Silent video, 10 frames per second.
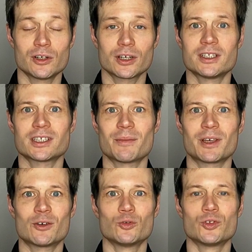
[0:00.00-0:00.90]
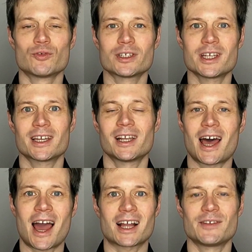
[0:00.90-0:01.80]
look into something called the reticular
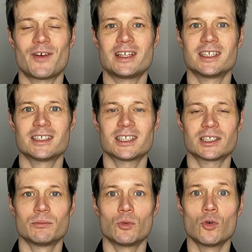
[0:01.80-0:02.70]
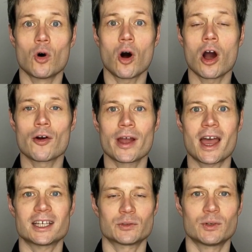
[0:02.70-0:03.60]
activating system, or
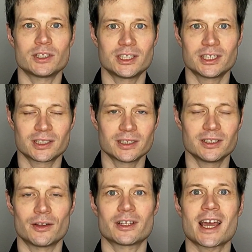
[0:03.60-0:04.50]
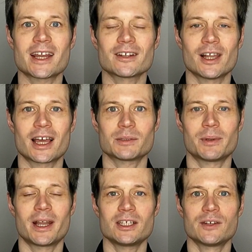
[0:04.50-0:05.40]
RAS, which is the technical
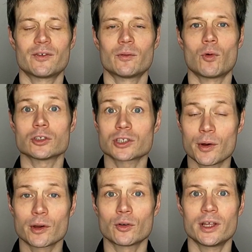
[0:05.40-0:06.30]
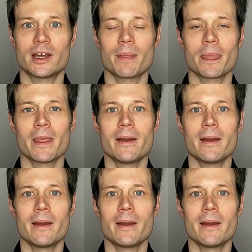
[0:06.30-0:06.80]
explanation for what's going on here.